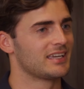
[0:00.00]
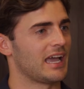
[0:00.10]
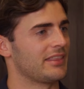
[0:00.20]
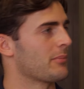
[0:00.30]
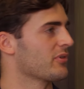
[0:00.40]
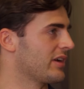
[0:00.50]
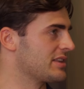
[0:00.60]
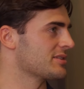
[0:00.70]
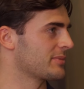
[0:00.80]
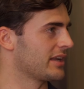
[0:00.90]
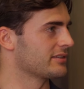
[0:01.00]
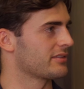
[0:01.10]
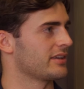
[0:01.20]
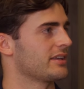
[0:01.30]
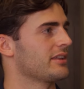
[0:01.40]
And that prevents them getting the
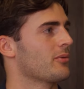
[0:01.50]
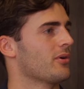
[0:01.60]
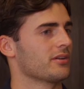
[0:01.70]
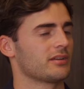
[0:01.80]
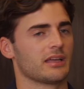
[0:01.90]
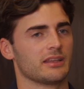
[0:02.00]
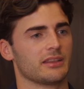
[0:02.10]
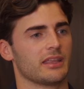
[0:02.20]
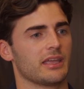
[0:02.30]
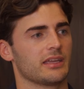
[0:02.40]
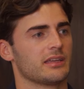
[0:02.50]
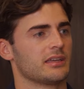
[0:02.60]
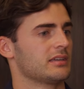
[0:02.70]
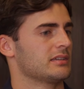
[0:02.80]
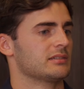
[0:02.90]
thing that they want. Yeah. And then
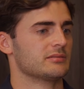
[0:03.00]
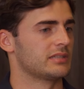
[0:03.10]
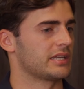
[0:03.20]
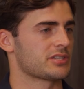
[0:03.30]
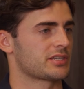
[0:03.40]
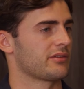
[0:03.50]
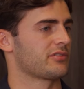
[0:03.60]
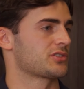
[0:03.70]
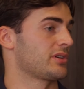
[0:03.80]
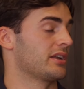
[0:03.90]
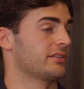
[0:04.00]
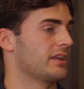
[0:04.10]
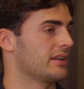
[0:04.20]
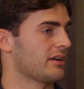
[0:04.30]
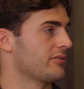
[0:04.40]
they just get frustrated, and
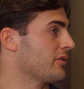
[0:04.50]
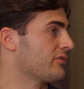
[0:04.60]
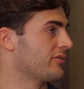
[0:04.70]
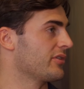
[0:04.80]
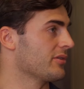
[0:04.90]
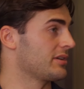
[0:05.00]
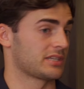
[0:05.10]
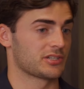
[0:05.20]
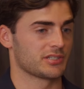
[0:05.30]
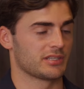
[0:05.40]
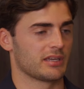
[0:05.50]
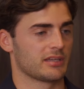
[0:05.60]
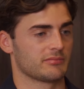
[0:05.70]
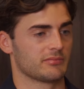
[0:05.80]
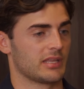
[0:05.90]
they don't fulfill essentially
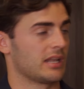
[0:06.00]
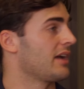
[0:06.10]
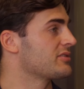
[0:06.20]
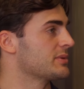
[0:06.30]
their life's